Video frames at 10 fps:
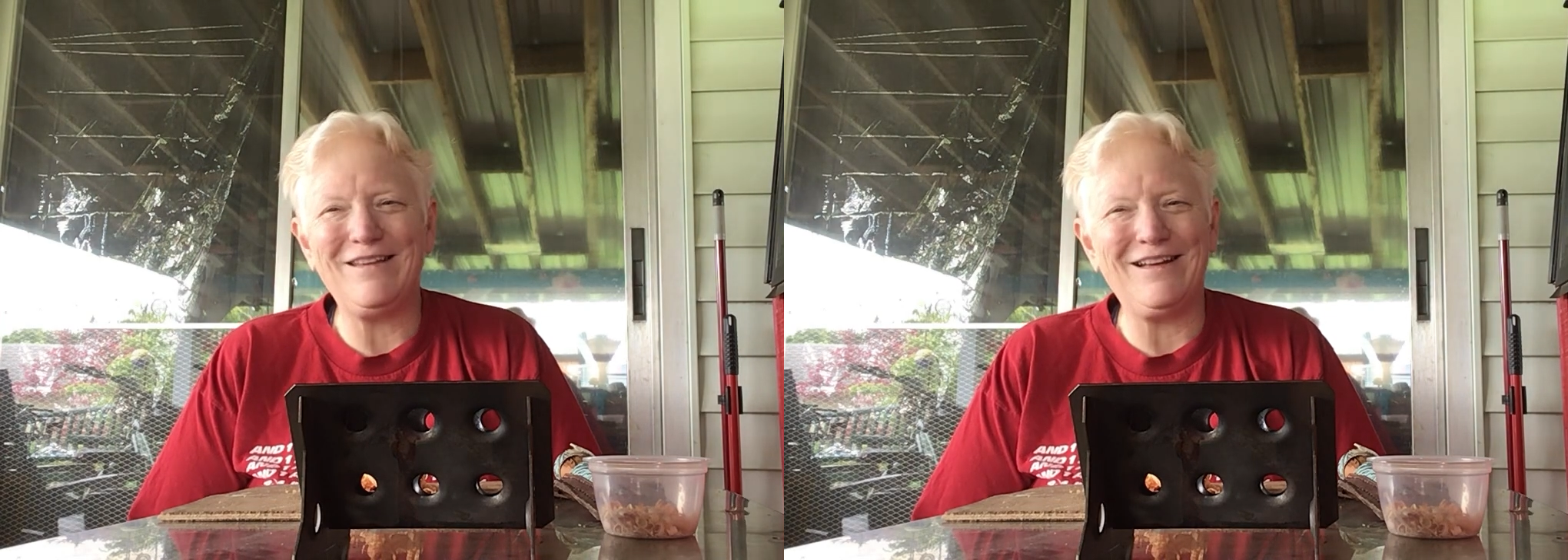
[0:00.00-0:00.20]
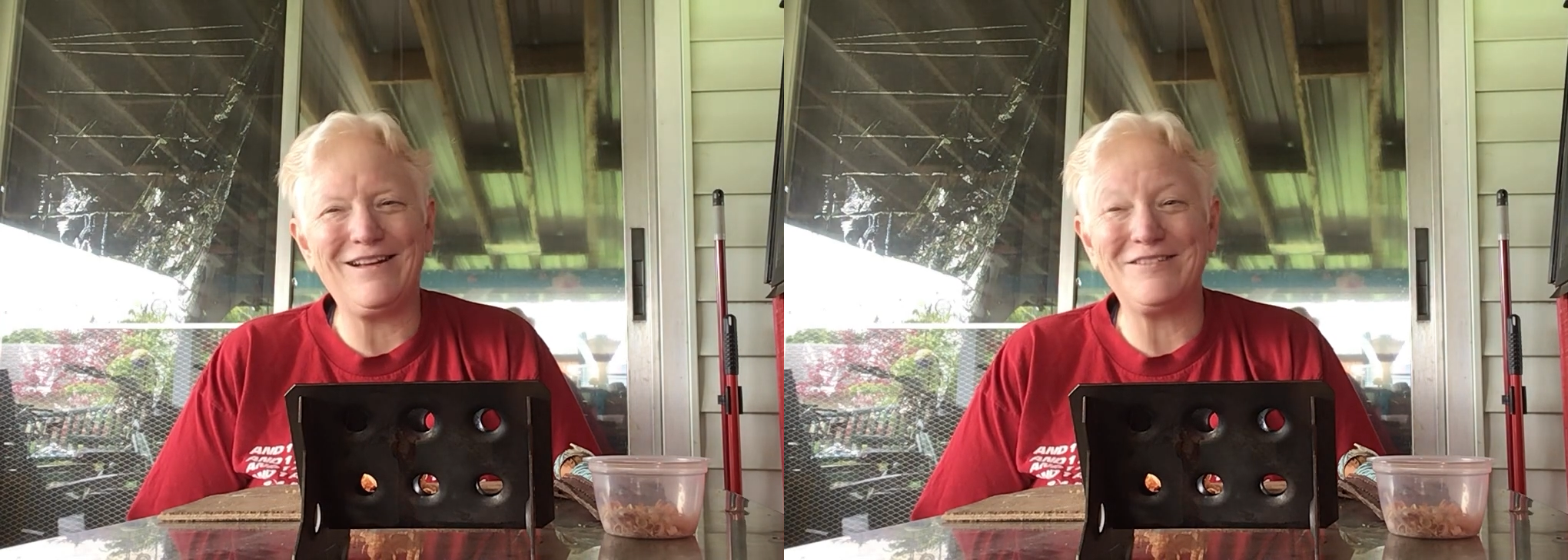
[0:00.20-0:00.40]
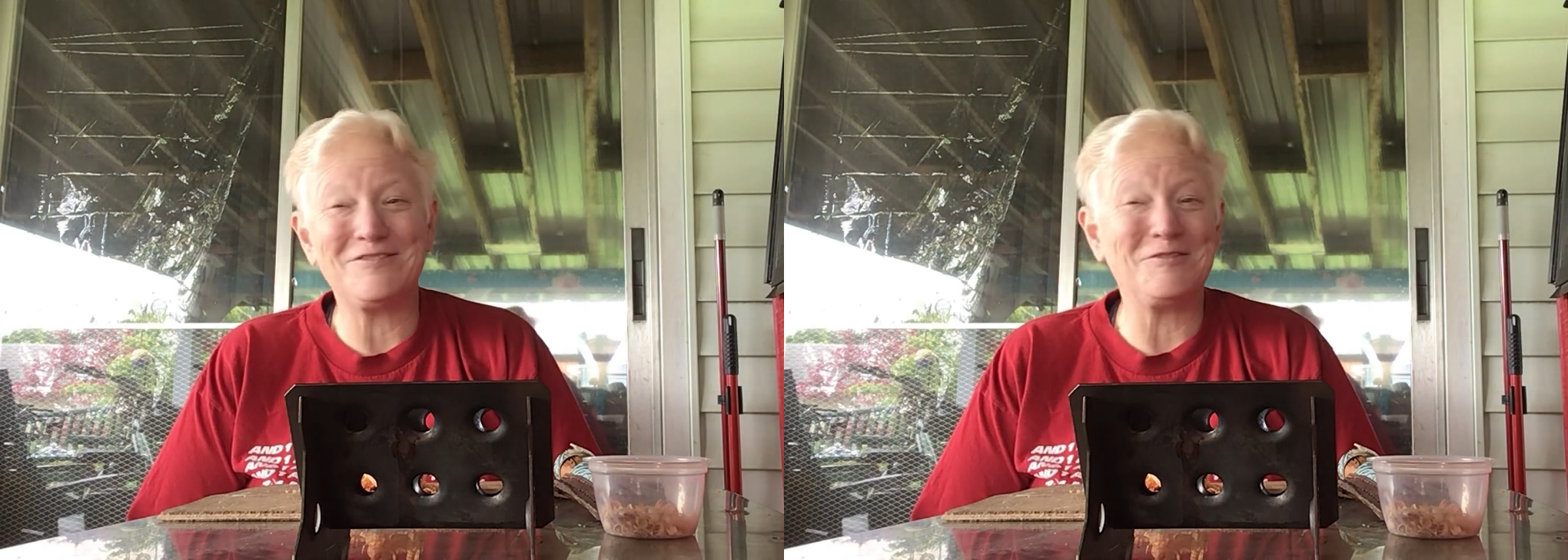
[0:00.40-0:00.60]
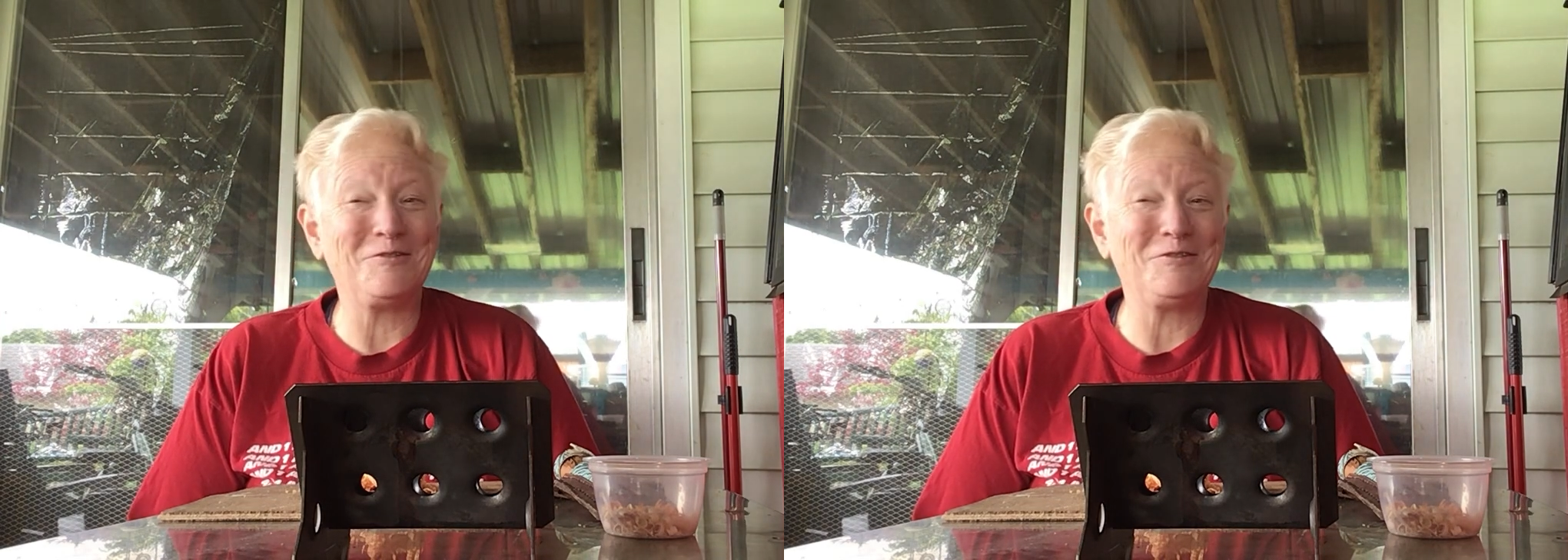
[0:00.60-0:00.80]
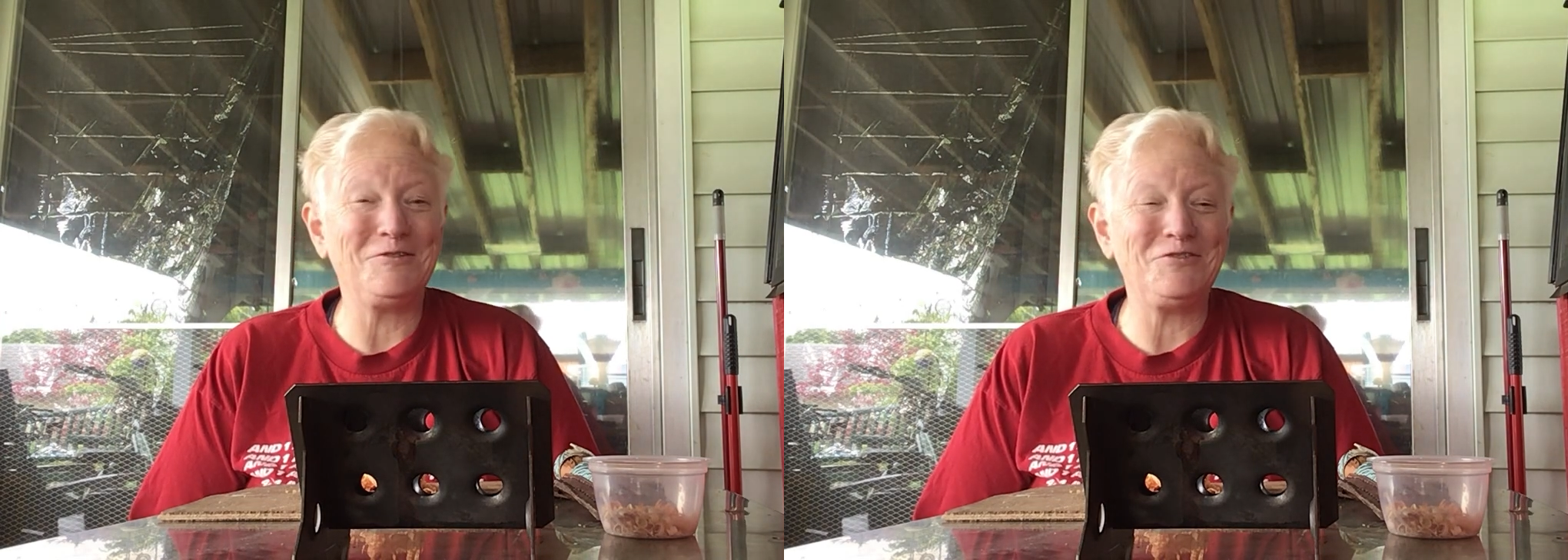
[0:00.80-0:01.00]
like I was on a
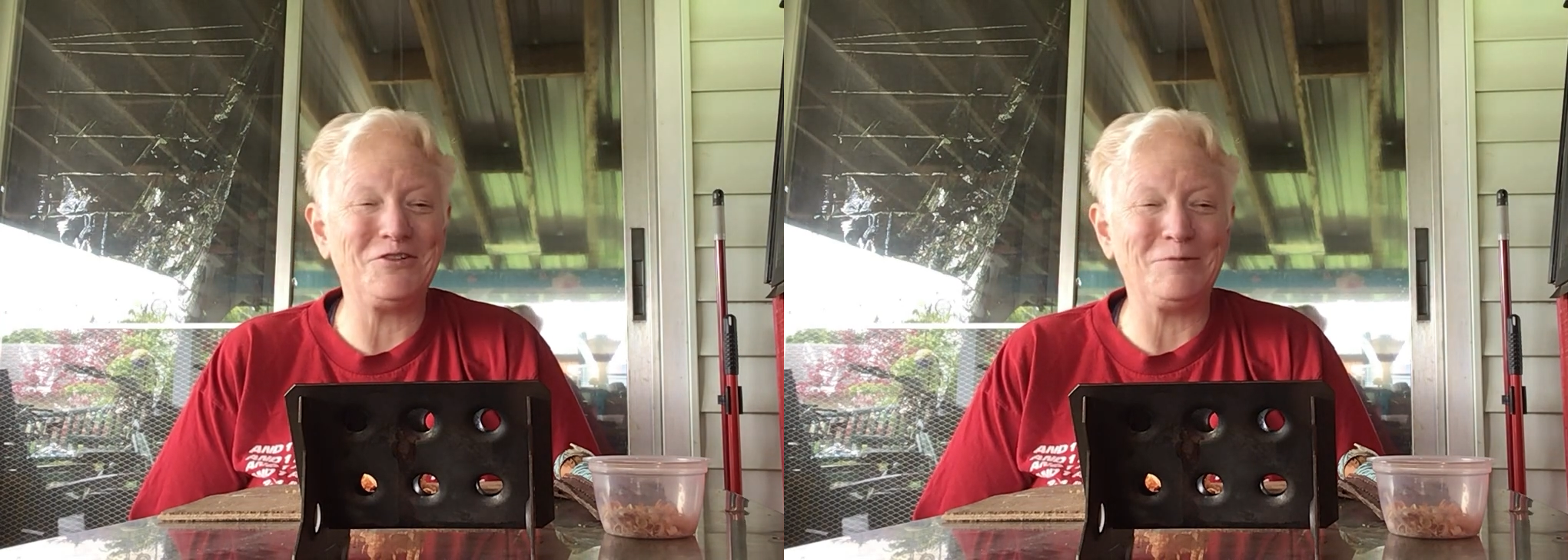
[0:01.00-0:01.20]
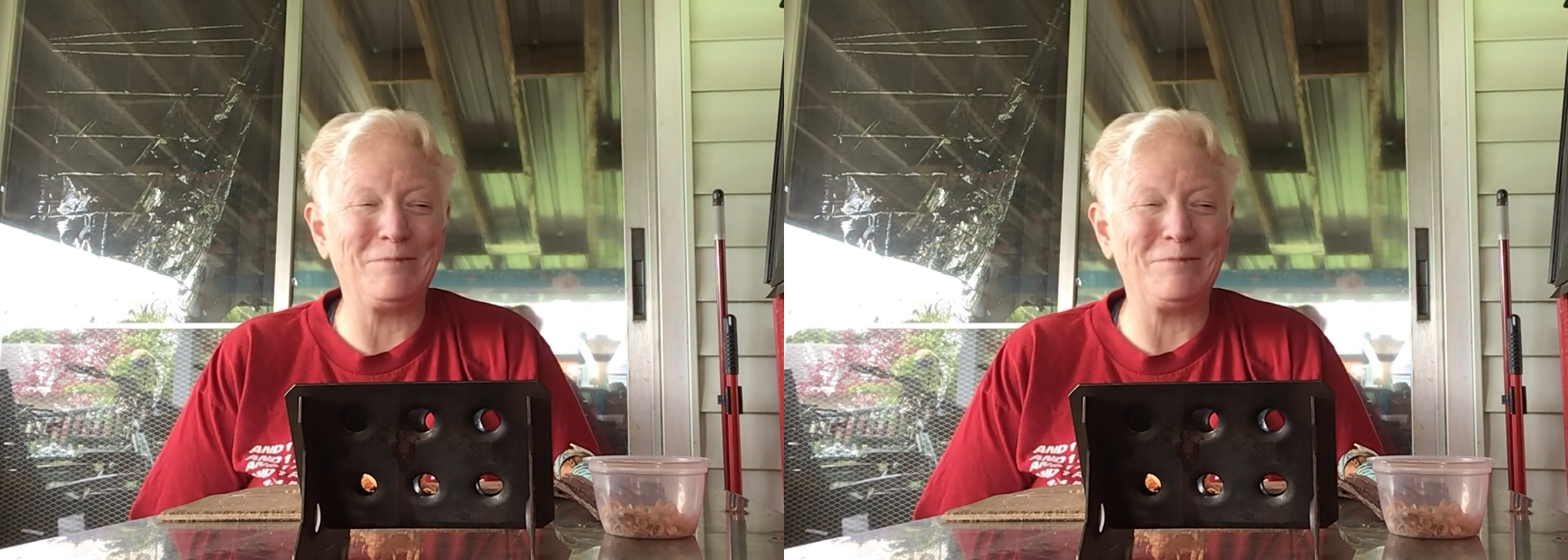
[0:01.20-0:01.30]
cruise ship.